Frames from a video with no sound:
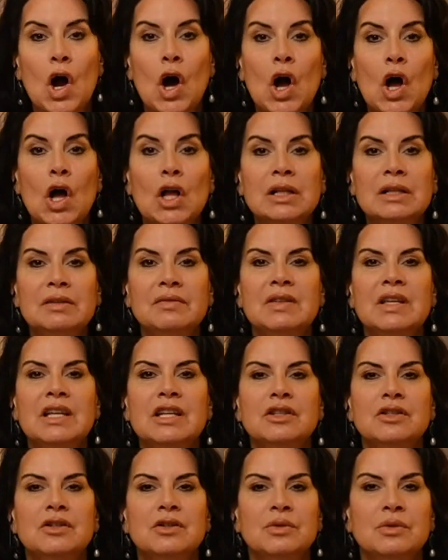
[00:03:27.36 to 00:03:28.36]
All of
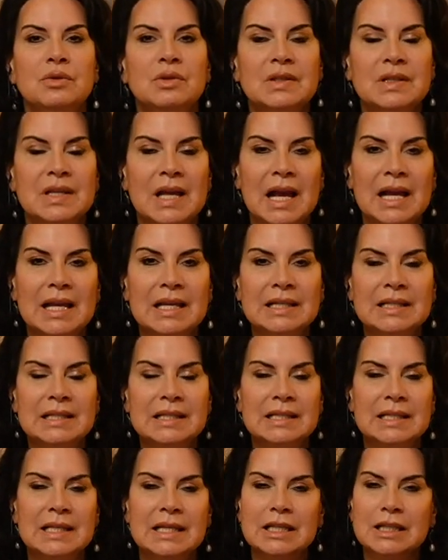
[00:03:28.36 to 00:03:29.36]
these new
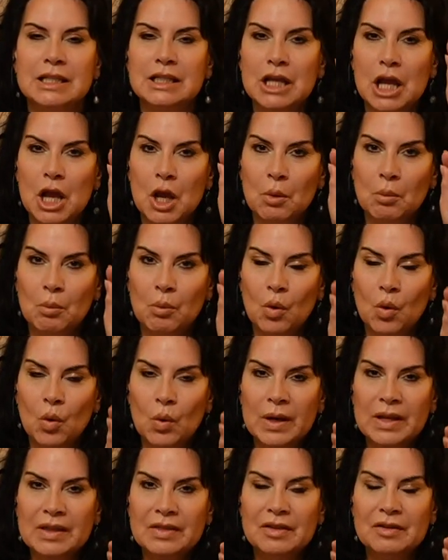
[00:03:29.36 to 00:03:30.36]
sciences
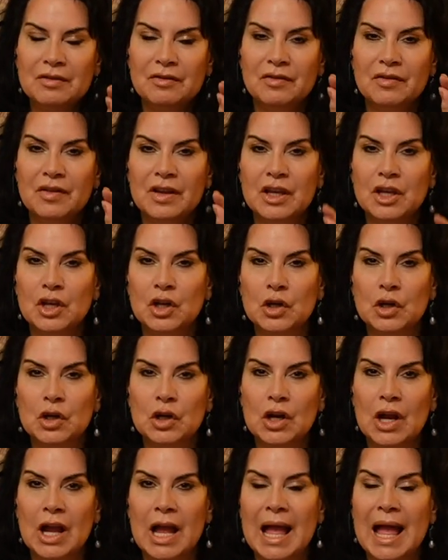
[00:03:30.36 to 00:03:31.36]
point the
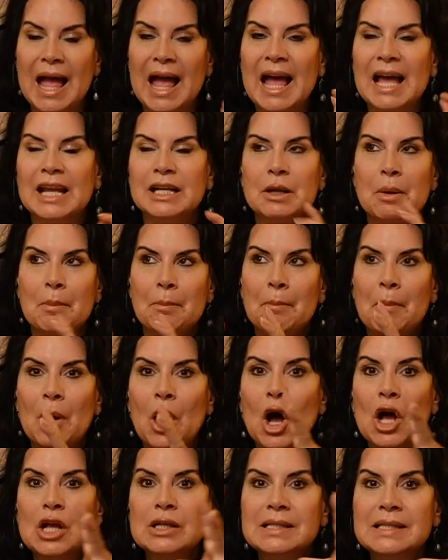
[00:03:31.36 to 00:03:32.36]
figure at
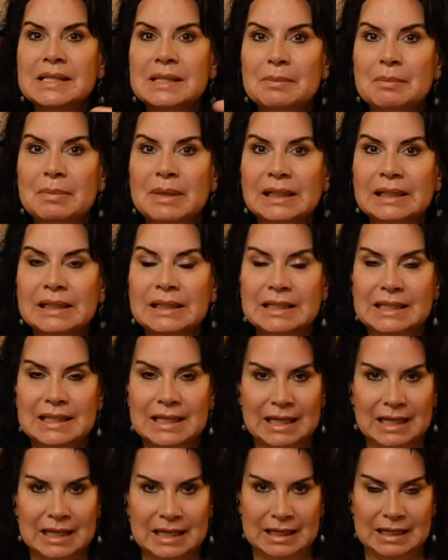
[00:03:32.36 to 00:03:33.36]

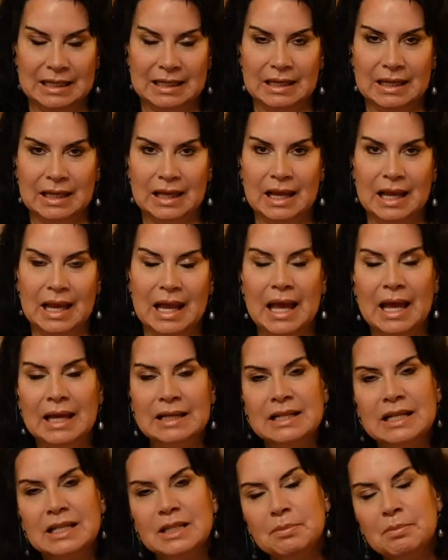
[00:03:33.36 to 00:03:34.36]
possibility.
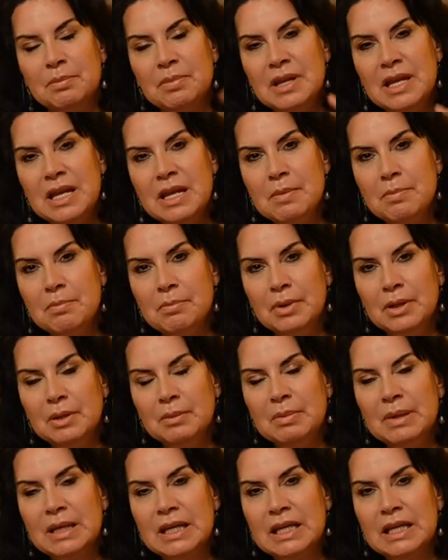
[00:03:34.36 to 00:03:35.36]
And as people
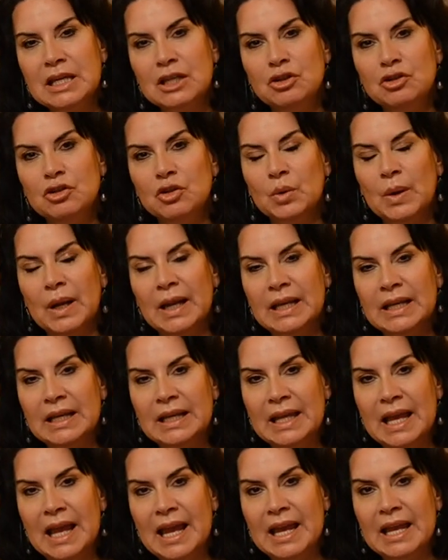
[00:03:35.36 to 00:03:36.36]
begin to
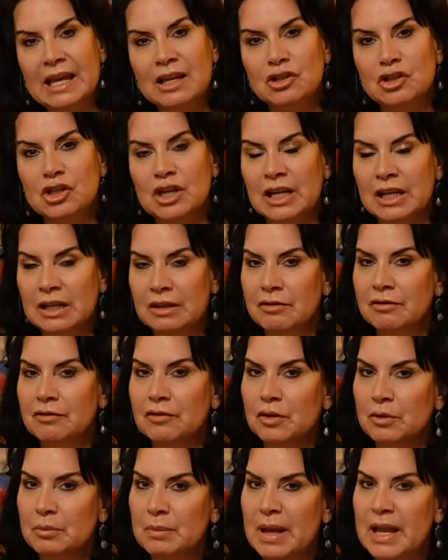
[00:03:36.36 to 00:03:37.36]
engage
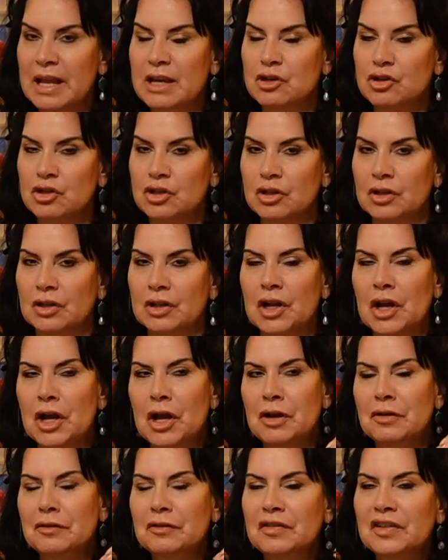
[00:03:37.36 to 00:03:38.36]
information,
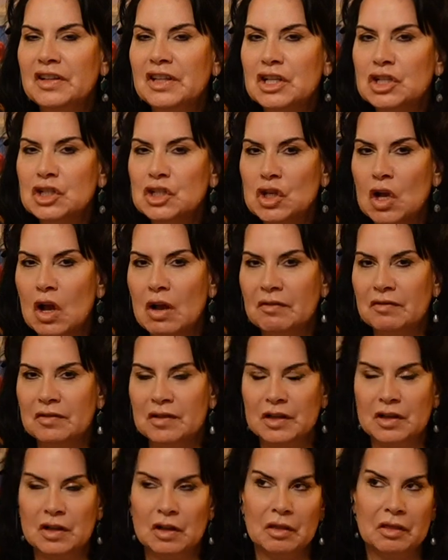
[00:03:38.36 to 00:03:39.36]

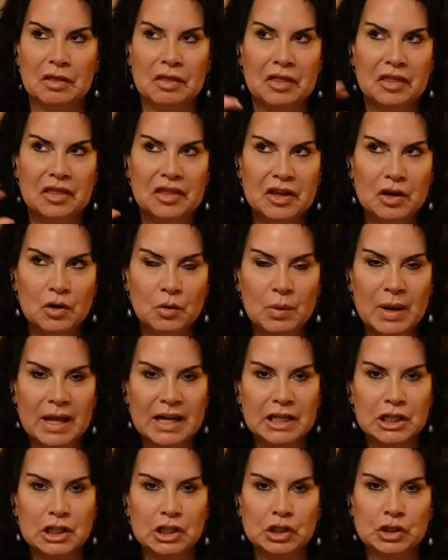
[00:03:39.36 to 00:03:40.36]
philosophical,
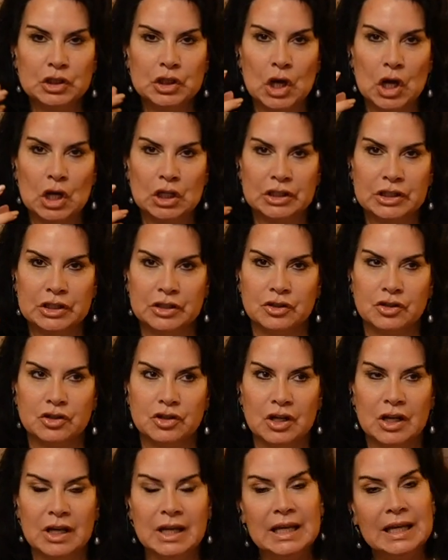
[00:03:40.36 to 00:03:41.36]
theoretical knowledge,